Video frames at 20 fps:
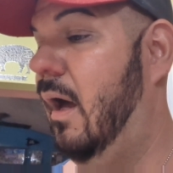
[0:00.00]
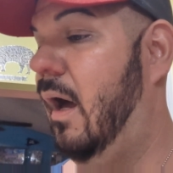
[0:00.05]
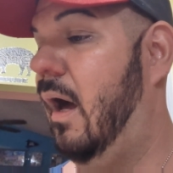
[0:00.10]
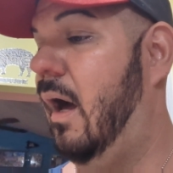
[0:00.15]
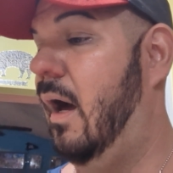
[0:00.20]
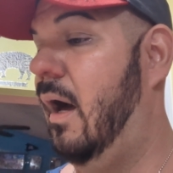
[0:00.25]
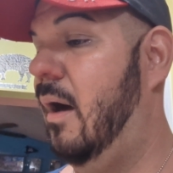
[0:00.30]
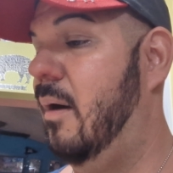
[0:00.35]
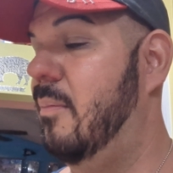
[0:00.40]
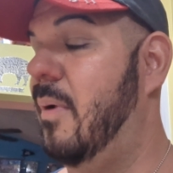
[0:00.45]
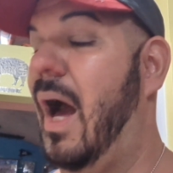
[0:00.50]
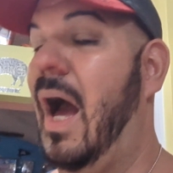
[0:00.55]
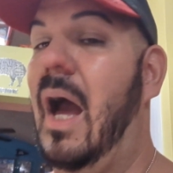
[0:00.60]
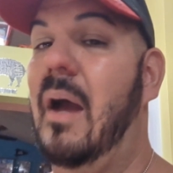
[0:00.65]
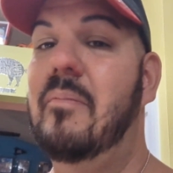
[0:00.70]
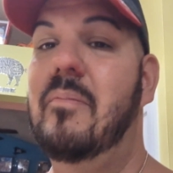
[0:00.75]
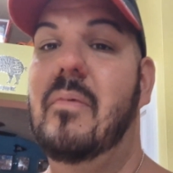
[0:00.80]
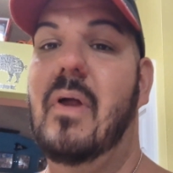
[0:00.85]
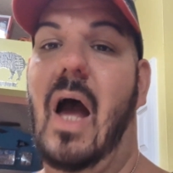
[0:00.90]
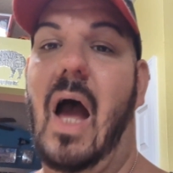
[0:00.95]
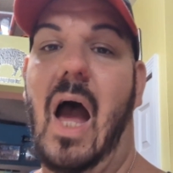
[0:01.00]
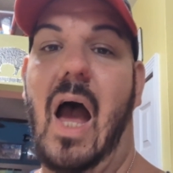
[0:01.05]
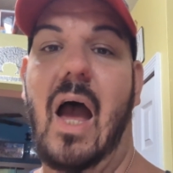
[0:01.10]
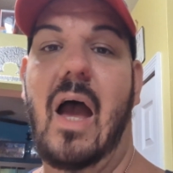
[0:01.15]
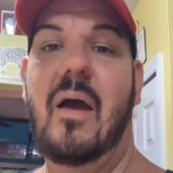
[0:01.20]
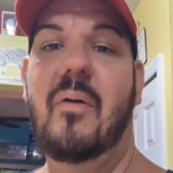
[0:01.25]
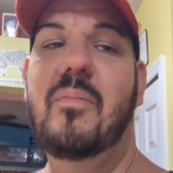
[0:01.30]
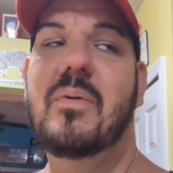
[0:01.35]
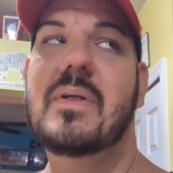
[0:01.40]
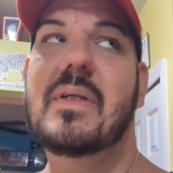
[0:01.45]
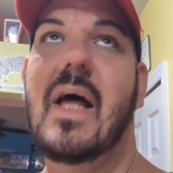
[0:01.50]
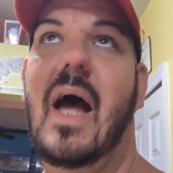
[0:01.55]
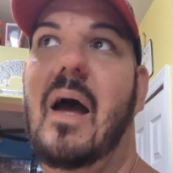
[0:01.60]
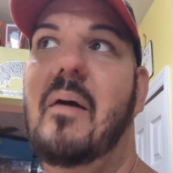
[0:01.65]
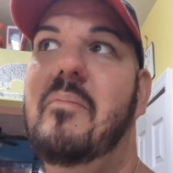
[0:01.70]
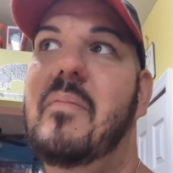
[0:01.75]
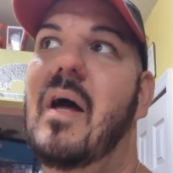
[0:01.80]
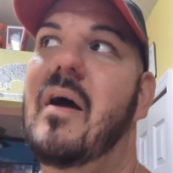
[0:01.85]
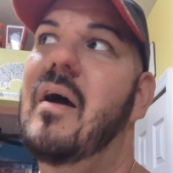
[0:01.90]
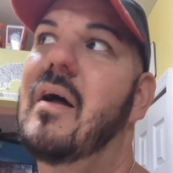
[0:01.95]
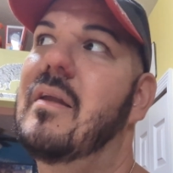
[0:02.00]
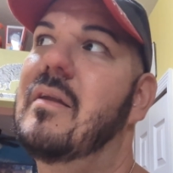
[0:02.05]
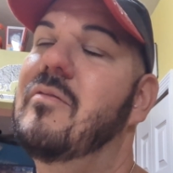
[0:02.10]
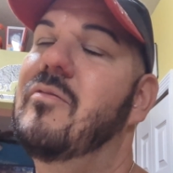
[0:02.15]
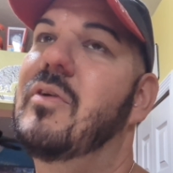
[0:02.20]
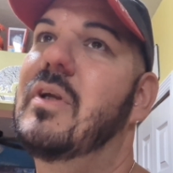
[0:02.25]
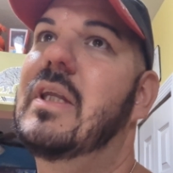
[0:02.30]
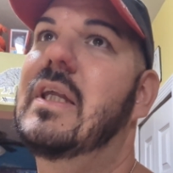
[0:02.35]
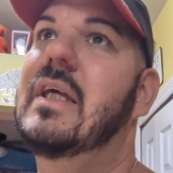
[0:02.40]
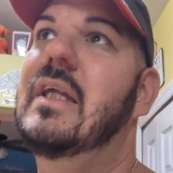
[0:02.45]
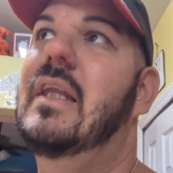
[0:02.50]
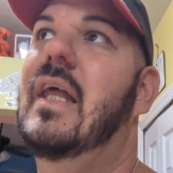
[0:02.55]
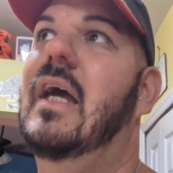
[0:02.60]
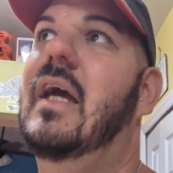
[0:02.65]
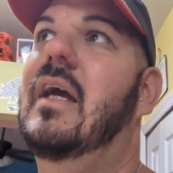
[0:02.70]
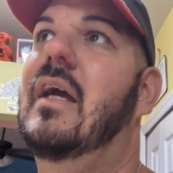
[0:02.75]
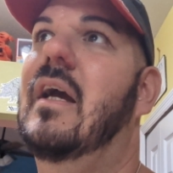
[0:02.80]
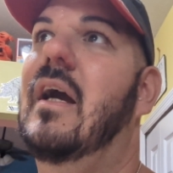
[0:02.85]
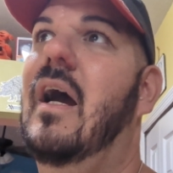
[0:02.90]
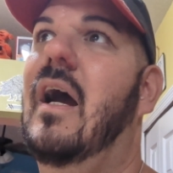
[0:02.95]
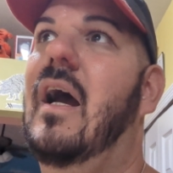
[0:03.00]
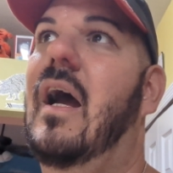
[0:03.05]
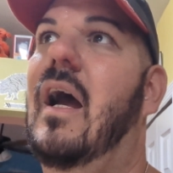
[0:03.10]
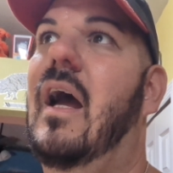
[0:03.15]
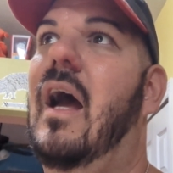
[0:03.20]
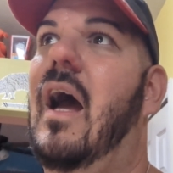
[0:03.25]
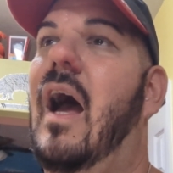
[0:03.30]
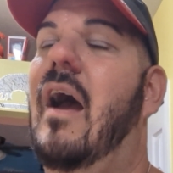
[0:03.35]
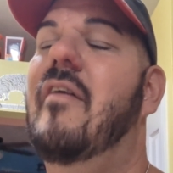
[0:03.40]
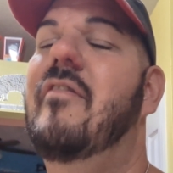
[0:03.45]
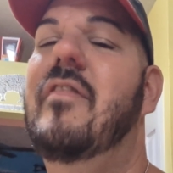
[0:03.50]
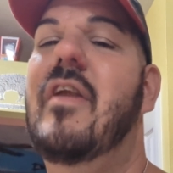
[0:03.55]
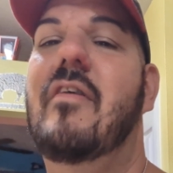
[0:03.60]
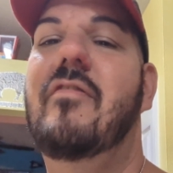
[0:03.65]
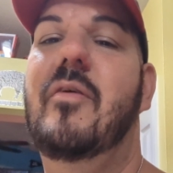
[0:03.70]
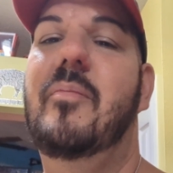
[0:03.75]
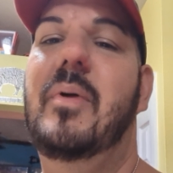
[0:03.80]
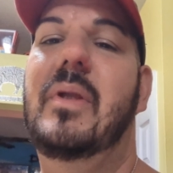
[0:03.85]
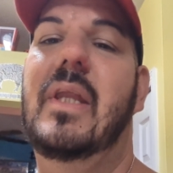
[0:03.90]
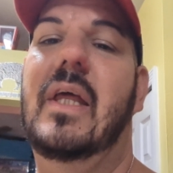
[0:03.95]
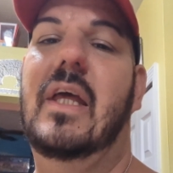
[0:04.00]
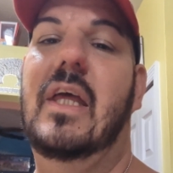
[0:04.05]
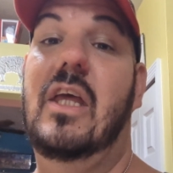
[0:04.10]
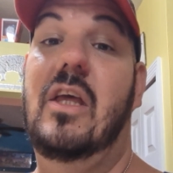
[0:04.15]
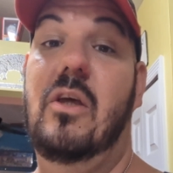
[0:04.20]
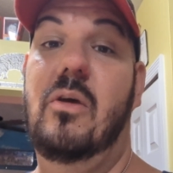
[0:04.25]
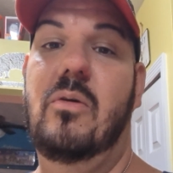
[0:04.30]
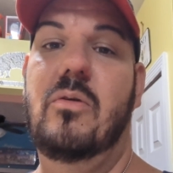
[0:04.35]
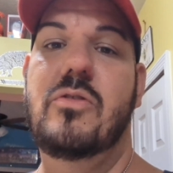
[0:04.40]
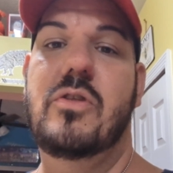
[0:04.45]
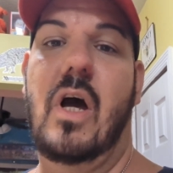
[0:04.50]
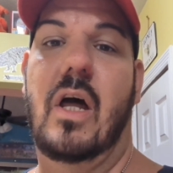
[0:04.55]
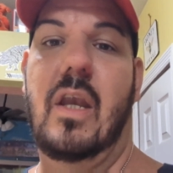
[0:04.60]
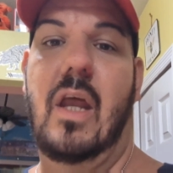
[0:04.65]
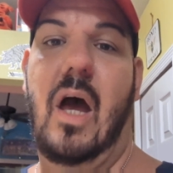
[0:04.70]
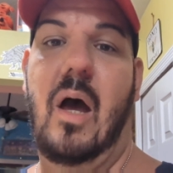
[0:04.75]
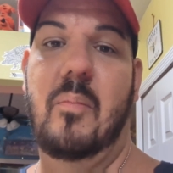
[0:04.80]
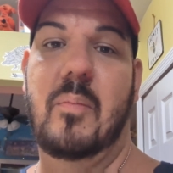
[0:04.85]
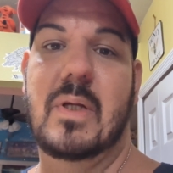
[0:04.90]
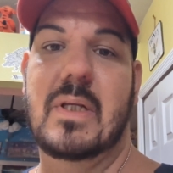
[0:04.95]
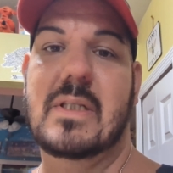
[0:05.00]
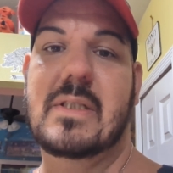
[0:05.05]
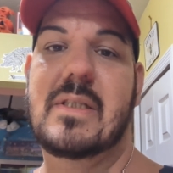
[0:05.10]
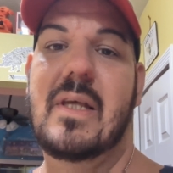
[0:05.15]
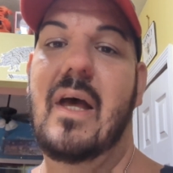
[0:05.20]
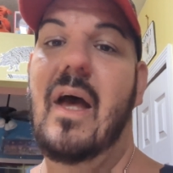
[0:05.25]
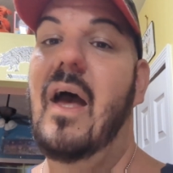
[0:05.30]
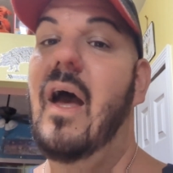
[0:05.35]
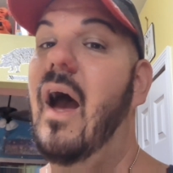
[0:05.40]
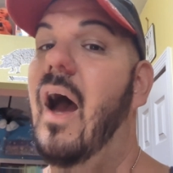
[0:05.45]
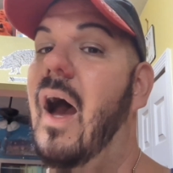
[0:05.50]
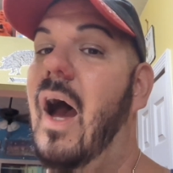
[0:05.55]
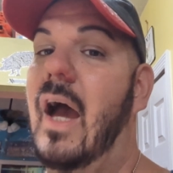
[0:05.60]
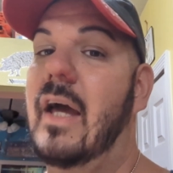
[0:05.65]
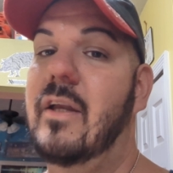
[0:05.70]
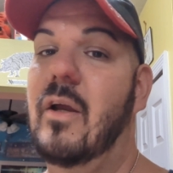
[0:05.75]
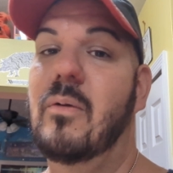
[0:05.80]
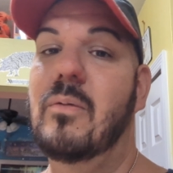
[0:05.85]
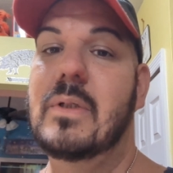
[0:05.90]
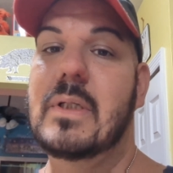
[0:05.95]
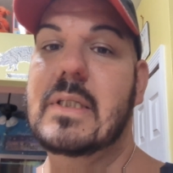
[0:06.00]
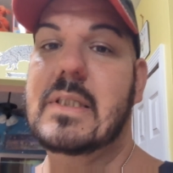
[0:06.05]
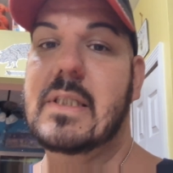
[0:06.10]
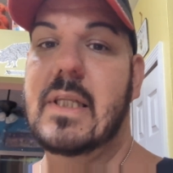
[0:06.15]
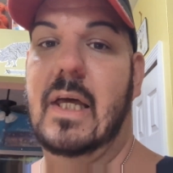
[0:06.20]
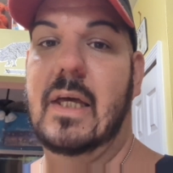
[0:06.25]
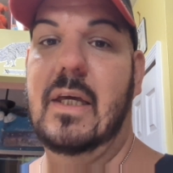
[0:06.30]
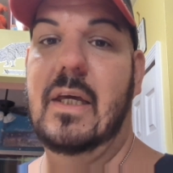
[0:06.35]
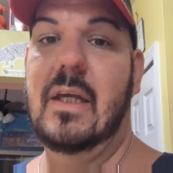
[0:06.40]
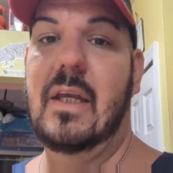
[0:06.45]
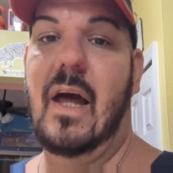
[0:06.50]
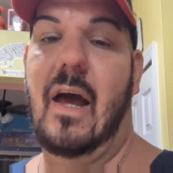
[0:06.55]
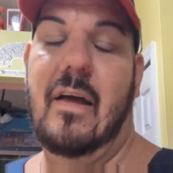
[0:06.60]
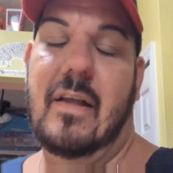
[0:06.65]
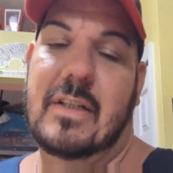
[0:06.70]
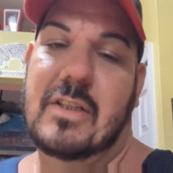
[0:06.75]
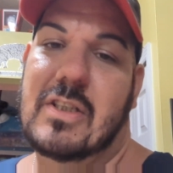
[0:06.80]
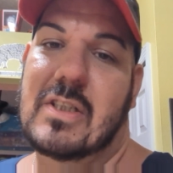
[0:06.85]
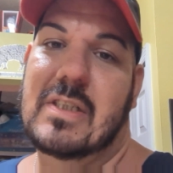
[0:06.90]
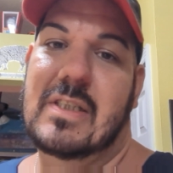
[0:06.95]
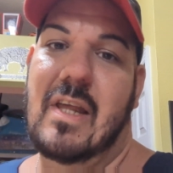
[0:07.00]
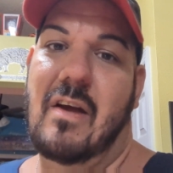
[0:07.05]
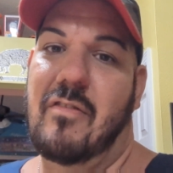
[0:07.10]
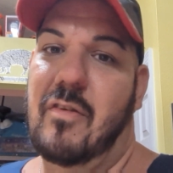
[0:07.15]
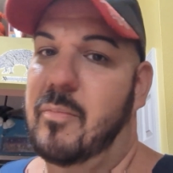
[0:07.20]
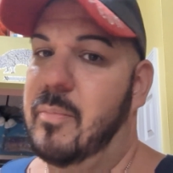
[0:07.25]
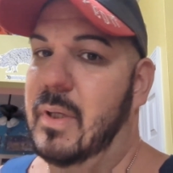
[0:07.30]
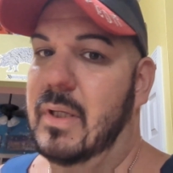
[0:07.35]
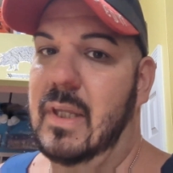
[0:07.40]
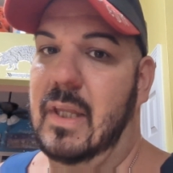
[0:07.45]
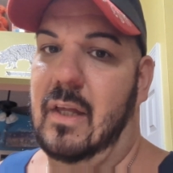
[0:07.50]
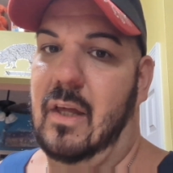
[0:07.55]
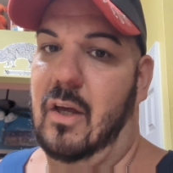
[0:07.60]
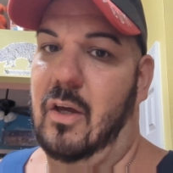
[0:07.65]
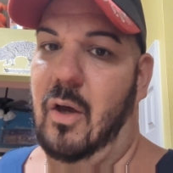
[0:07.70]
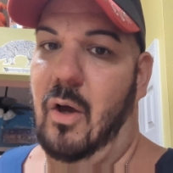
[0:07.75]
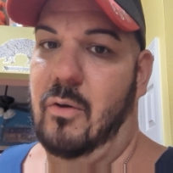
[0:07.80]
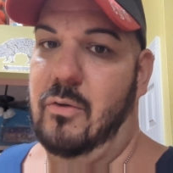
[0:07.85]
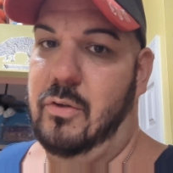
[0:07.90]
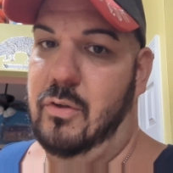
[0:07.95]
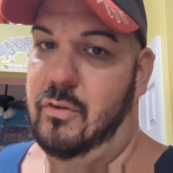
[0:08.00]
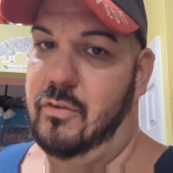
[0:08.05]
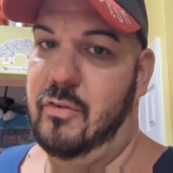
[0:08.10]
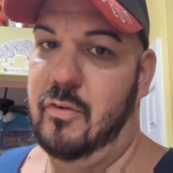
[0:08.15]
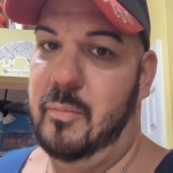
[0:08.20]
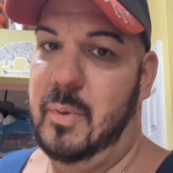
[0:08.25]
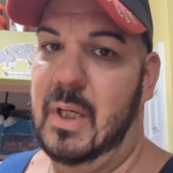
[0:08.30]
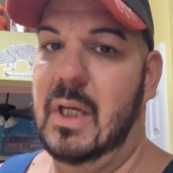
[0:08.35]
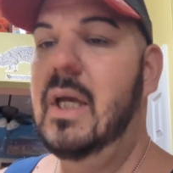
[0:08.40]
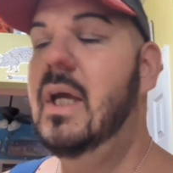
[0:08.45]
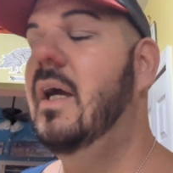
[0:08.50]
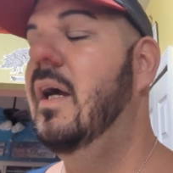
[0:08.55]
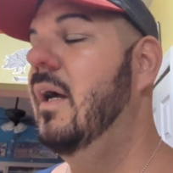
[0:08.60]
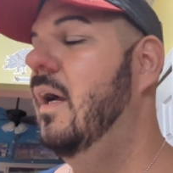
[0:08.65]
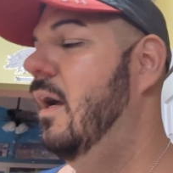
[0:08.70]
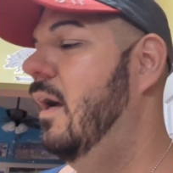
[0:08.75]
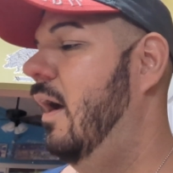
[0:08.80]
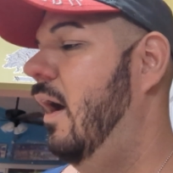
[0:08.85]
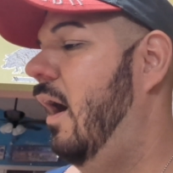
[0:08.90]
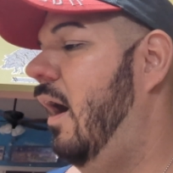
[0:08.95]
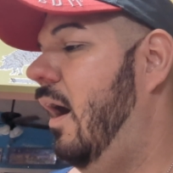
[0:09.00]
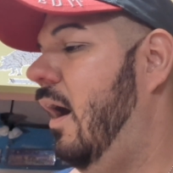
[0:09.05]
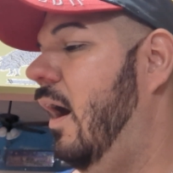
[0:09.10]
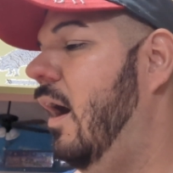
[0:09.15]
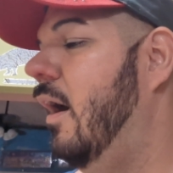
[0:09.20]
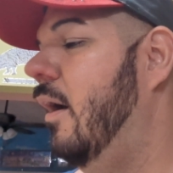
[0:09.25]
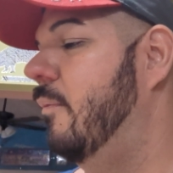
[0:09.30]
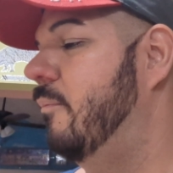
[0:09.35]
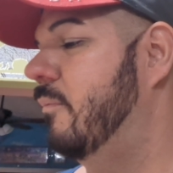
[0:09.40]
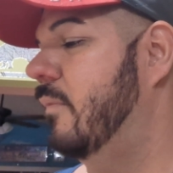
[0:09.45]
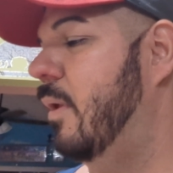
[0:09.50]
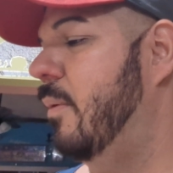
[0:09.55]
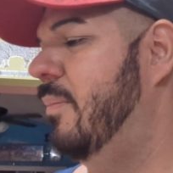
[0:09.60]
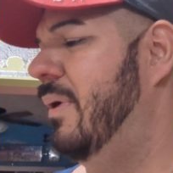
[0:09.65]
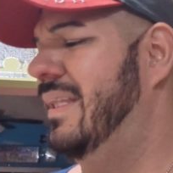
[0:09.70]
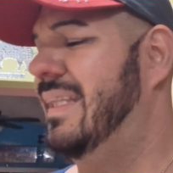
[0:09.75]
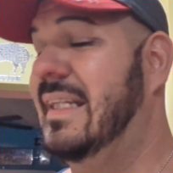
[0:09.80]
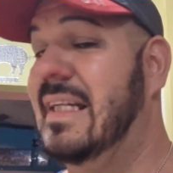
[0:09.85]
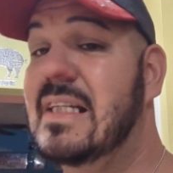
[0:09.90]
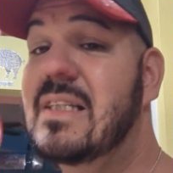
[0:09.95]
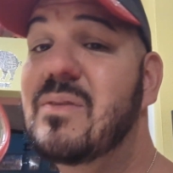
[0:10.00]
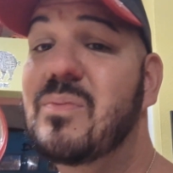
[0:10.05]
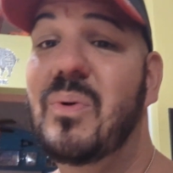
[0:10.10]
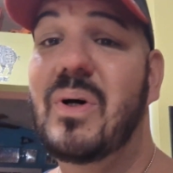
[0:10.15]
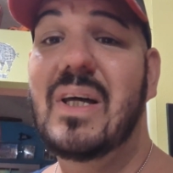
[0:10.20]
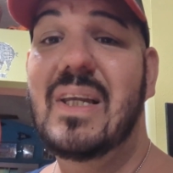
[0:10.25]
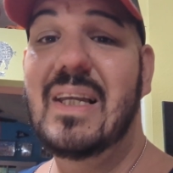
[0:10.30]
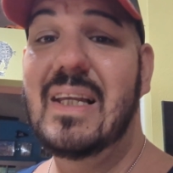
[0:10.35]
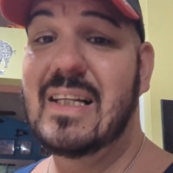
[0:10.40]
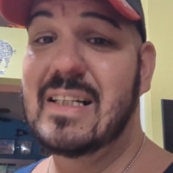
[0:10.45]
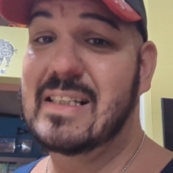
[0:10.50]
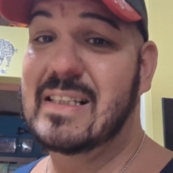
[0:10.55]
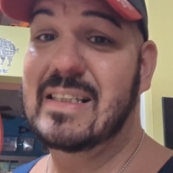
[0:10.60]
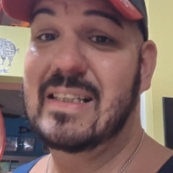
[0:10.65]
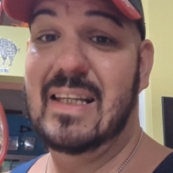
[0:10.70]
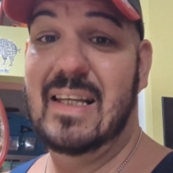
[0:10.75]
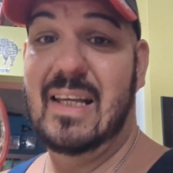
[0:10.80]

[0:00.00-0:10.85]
I'm not really like I've never been like huge on hummus. I don't dislike it. It's just never been like a go-to for me. But this one is